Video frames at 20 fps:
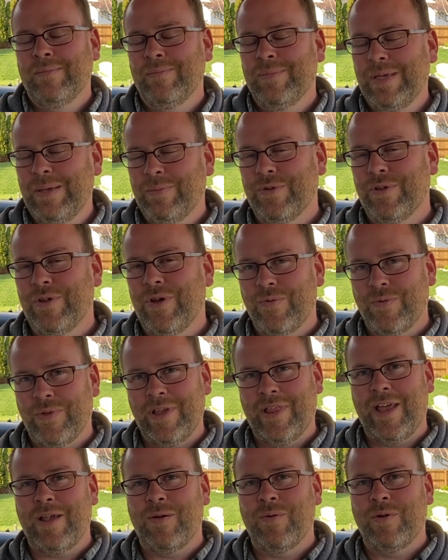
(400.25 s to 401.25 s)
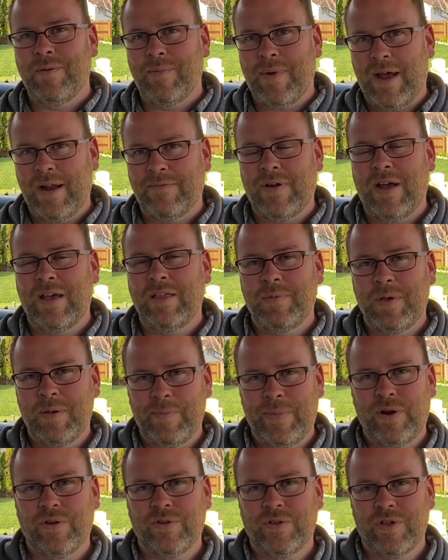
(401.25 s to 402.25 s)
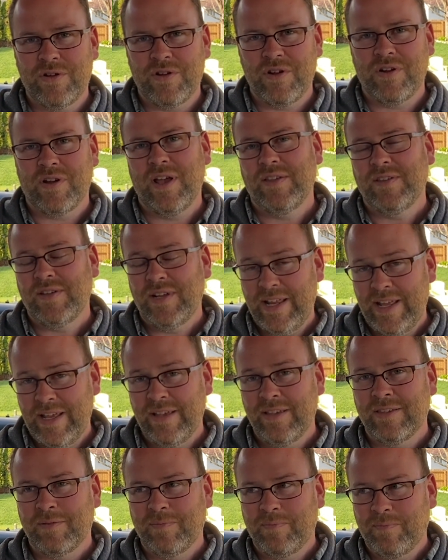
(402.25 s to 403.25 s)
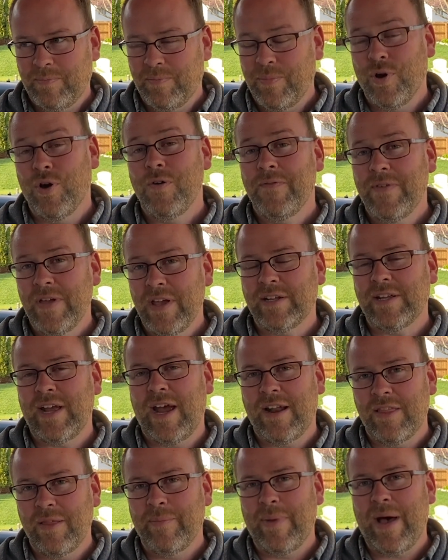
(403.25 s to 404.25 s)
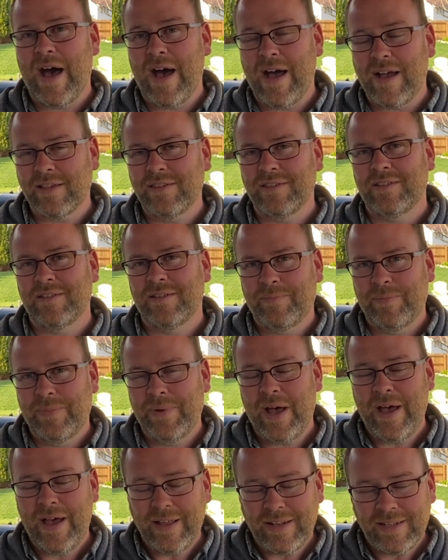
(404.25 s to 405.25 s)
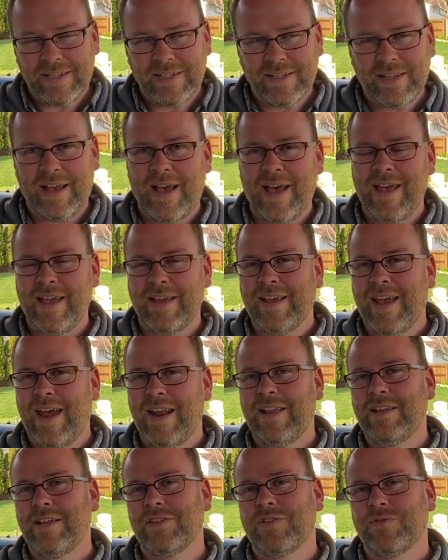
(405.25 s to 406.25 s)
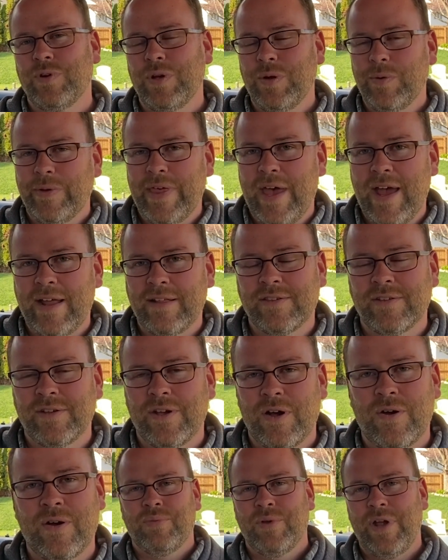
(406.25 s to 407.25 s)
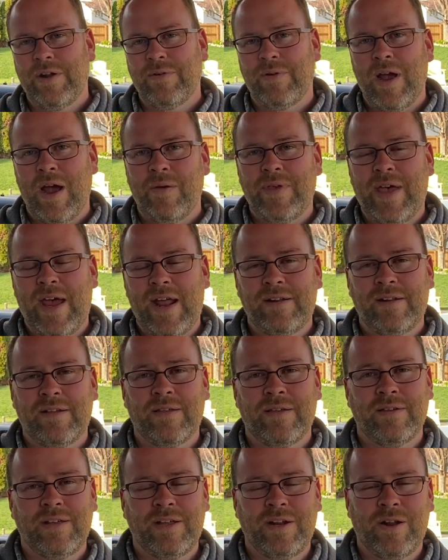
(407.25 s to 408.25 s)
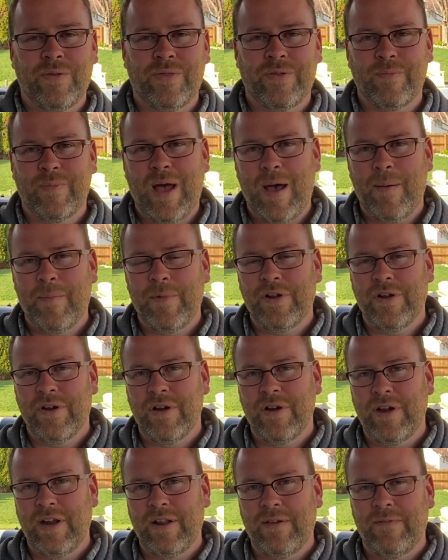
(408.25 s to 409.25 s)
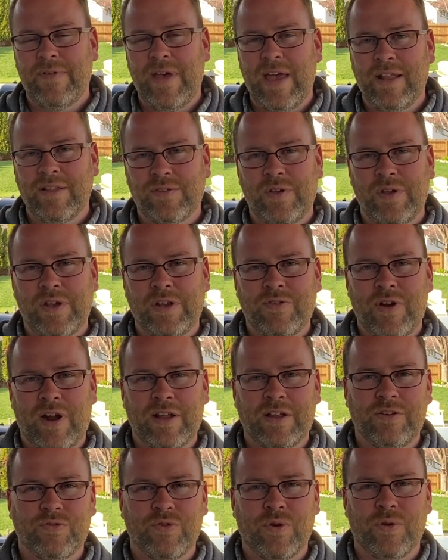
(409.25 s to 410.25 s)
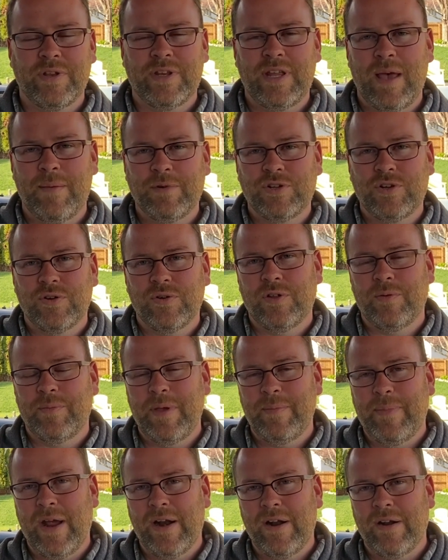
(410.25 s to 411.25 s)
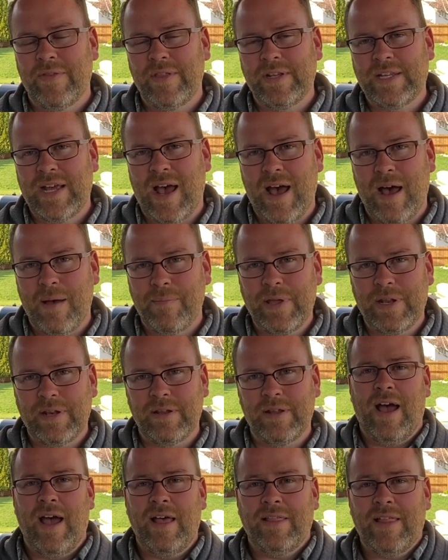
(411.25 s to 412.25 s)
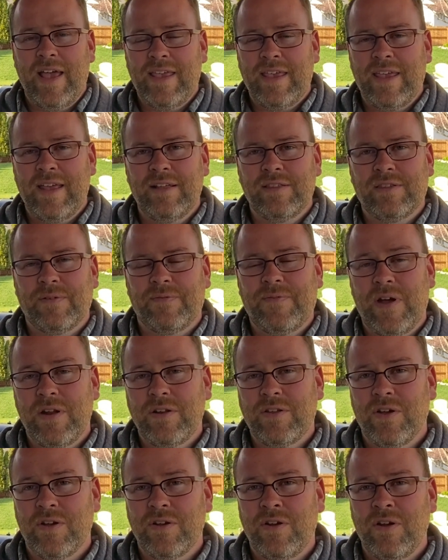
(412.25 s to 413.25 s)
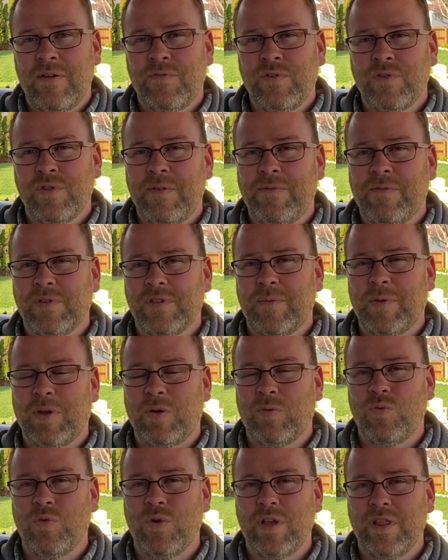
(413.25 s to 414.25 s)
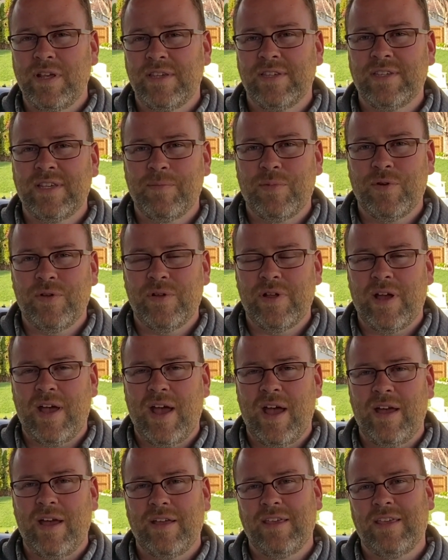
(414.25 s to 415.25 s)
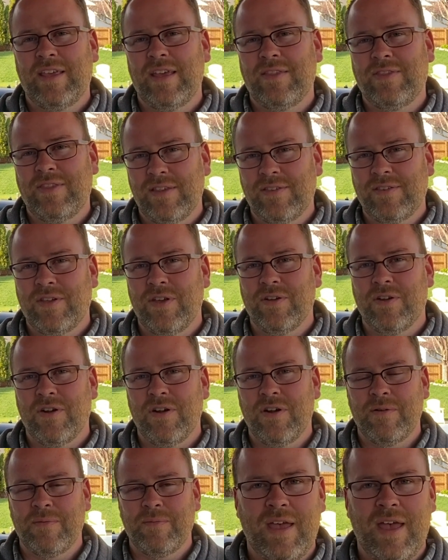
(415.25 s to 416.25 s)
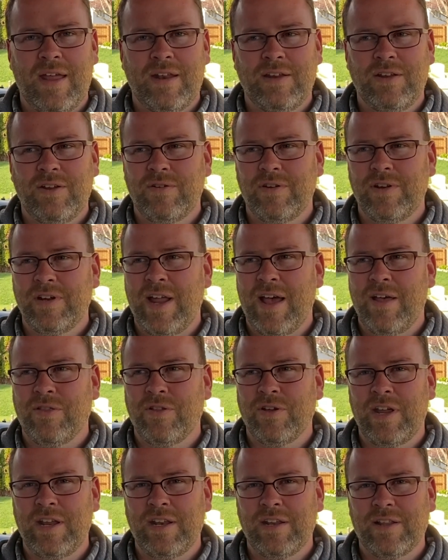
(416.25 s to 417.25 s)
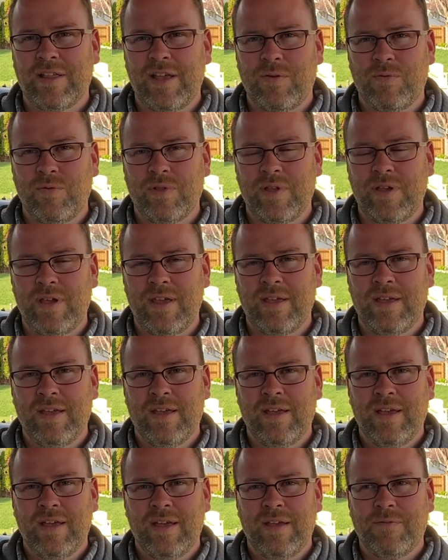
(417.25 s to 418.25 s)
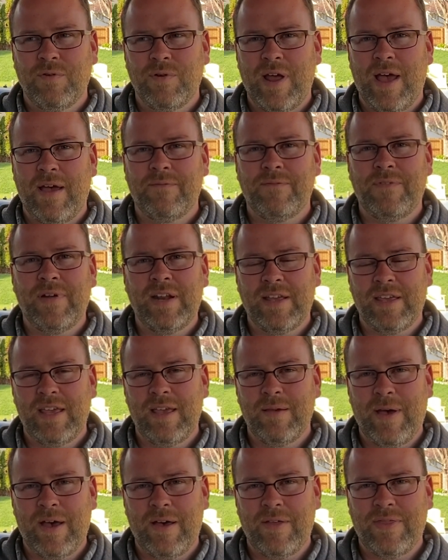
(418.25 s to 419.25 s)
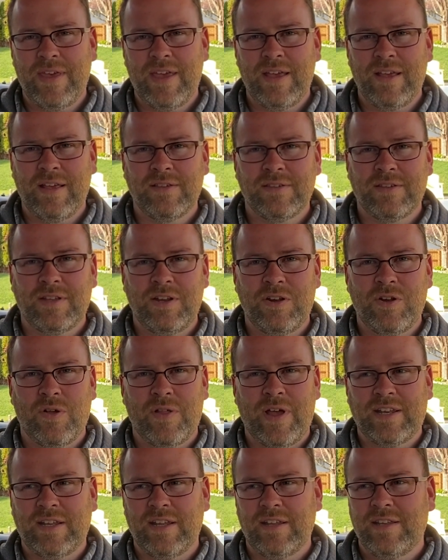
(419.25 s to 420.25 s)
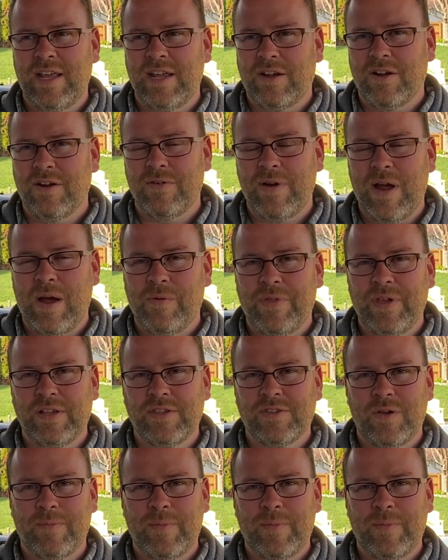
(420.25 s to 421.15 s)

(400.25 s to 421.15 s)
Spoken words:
people don't really like it when you modify the Pit Barrel Cooker because it is perfect out of the box, but I kind of disagree with that. So played around that in a thermometer and a vent so you can try to control the temperature a little bit better on the top, and I like it. It's a fun cooker. If you're looking for something really simple, get this cooker, and you're not looking to like really, if you're not finicky about things and you don't like to tinker around with things so